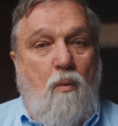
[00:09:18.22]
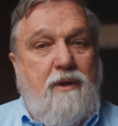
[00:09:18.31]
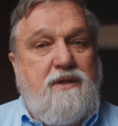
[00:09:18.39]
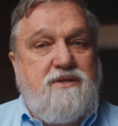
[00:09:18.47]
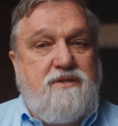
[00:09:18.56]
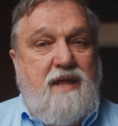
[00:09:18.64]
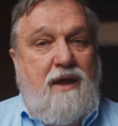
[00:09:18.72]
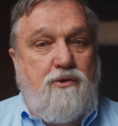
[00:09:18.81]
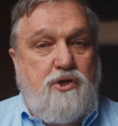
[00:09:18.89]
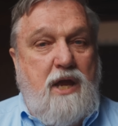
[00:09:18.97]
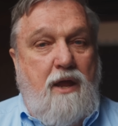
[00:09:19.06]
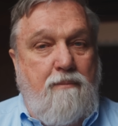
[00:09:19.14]
What does "thou
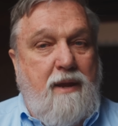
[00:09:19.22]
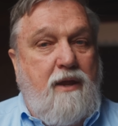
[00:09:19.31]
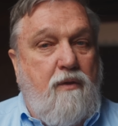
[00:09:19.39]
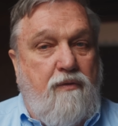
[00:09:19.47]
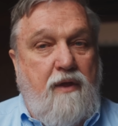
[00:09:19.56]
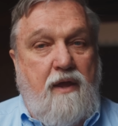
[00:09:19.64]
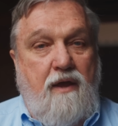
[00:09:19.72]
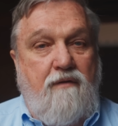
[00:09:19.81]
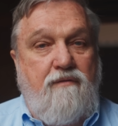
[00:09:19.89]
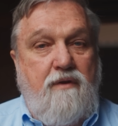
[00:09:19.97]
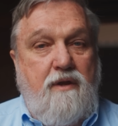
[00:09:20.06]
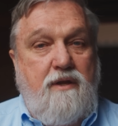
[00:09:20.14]
shalt" make you think
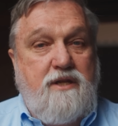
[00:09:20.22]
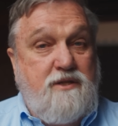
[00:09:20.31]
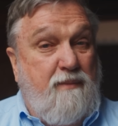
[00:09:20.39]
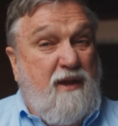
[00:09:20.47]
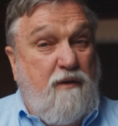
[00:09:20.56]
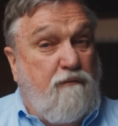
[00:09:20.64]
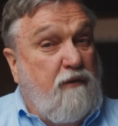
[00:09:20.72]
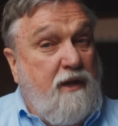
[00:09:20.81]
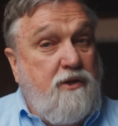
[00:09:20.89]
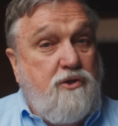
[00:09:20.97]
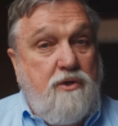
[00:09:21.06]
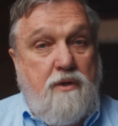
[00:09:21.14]
of? Does it make you
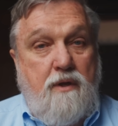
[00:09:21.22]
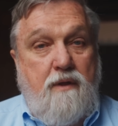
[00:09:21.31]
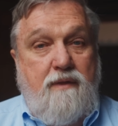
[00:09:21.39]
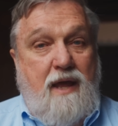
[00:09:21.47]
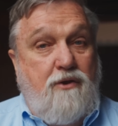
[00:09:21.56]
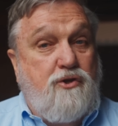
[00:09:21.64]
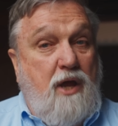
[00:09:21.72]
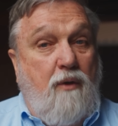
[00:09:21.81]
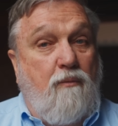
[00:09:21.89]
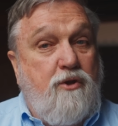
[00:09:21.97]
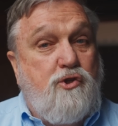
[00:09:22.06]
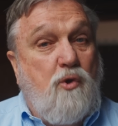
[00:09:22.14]
flinch? Thou shalt
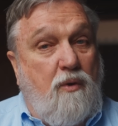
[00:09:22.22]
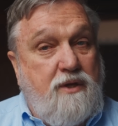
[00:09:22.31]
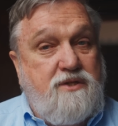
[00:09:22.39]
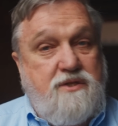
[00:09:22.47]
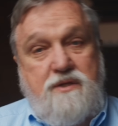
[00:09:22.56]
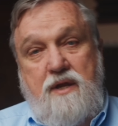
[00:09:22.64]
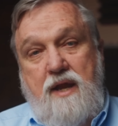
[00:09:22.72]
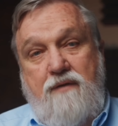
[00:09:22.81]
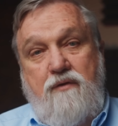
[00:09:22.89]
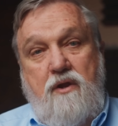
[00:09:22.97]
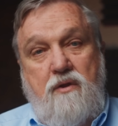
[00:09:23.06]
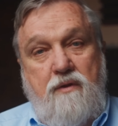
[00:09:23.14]
rejoice in
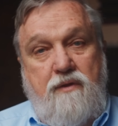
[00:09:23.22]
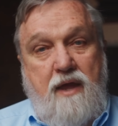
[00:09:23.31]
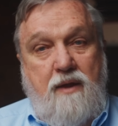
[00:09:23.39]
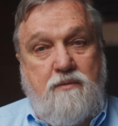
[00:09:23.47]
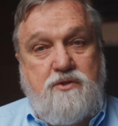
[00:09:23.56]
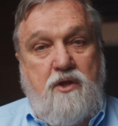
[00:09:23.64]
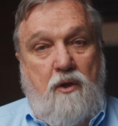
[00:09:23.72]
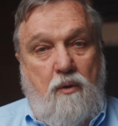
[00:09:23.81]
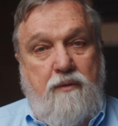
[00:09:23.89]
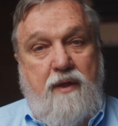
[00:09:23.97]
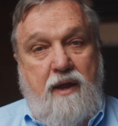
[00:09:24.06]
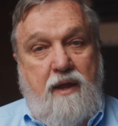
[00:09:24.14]
every good thing which the
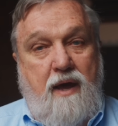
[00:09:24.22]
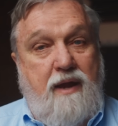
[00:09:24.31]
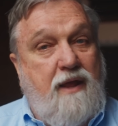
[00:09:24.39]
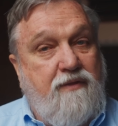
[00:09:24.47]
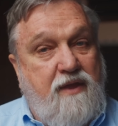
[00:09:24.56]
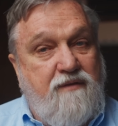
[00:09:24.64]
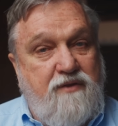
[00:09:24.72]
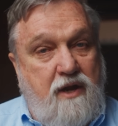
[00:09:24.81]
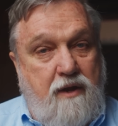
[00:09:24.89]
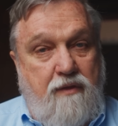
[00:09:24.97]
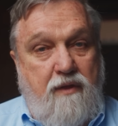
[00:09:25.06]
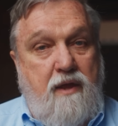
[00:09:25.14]
Lord thy God hath given
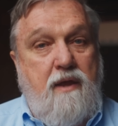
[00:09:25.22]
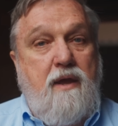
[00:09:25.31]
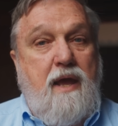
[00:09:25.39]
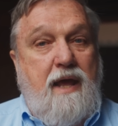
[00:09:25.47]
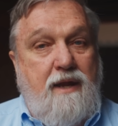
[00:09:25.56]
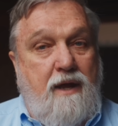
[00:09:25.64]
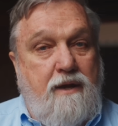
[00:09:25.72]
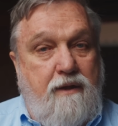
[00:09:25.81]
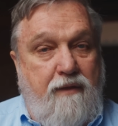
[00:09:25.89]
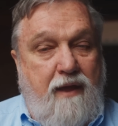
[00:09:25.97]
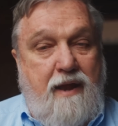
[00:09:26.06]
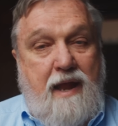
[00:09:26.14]
unto thee and unto
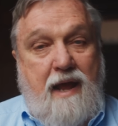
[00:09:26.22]
thine